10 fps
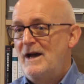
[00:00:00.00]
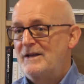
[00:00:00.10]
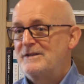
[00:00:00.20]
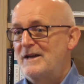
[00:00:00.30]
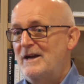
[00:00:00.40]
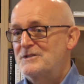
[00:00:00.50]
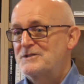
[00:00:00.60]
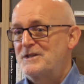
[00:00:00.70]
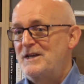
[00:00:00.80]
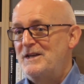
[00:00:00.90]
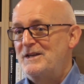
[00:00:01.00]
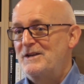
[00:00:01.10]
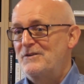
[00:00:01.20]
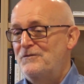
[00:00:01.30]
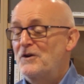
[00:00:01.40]
And as the
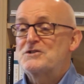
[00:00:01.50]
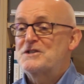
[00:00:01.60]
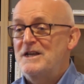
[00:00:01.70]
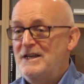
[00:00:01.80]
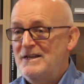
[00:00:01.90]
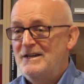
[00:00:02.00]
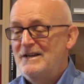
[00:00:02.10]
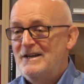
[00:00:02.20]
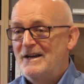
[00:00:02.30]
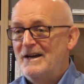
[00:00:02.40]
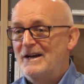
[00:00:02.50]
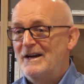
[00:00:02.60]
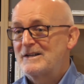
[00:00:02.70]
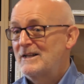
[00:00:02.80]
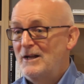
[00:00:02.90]
FTSE
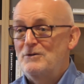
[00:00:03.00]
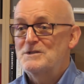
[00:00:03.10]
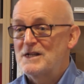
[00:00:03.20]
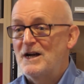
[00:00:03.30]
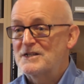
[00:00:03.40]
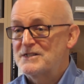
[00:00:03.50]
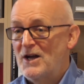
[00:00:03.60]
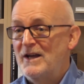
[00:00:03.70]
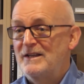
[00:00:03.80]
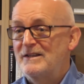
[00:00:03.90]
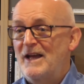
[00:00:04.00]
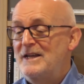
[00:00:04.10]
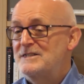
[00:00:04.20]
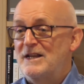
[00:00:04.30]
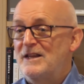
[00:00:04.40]
closed last night,
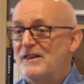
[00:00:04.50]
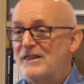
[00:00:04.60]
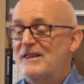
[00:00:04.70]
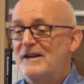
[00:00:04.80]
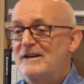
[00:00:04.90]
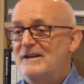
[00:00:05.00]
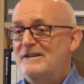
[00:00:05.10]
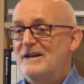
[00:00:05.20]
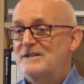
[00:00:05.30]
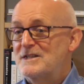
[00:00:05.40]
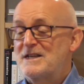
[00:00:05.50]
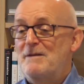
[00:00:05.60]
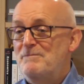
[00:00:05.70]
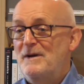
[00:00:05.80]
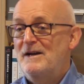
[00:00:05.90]
18th
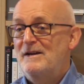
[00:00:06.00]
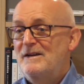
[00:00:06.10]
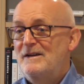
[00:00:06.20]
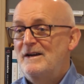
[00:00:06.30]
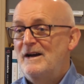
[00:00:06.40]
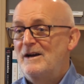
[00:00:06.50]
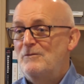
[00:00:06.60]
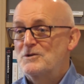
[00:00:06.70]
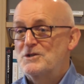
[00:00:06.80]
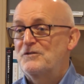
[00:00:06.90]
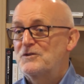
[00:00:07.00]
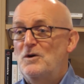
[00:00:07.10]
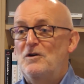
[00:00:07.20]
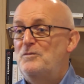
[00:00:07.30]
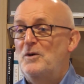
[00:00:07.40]
December, was off
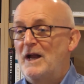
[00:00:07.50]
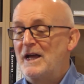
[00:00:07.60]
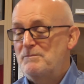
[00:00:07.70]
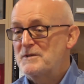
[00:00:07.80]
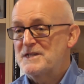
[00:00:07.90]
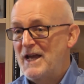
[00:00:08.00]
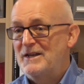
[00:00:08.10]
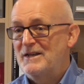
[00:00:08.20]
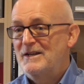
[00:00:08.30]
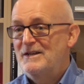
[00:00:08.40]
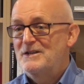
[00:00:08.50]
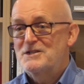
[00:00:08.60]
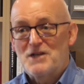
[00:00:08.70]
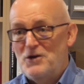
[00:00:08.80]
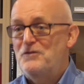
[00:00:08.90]
12.8%
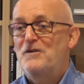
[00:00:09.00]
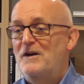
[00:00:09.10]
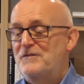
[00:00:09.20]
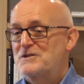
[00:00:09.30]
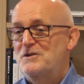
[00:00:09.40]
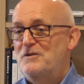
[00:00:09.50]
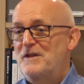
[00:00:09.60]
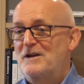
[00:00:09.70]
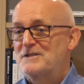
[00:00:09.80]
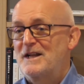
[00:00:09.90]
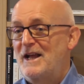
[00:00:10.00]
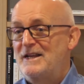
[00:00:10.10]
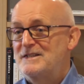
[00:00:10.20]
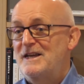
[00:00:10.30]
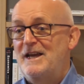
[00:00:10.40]
so far for
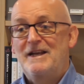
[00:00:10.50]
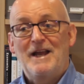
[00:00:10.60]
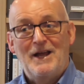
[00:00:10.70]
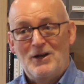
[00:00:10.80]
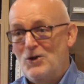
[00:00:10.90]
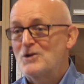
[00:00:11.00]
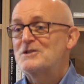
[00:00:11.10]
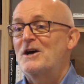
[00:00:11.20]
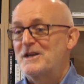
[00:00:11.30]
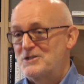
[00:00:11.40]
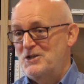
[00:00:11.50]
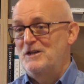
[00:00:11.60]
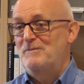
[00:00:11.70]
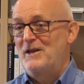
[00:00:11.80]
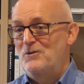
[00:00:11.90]
2018. It looks like it's
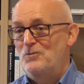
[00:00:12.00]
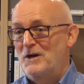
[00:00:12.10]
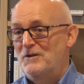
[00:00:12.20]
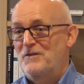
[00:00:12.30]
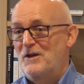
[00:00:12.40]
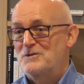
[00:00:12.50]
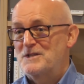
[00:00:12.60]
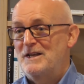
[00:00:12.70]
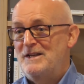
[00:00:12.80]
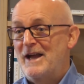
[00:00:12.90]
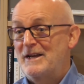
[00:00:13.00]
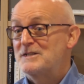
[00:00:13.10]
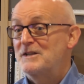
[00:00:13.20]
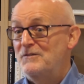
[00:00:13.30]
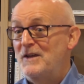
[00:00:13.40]
going to be one of those
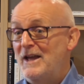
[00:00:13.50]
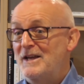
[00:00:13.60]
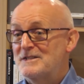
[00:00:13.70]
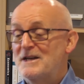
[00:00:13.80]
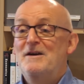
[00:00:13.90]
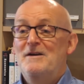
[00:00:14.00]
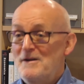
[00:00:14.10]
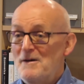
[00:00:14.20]
negative years,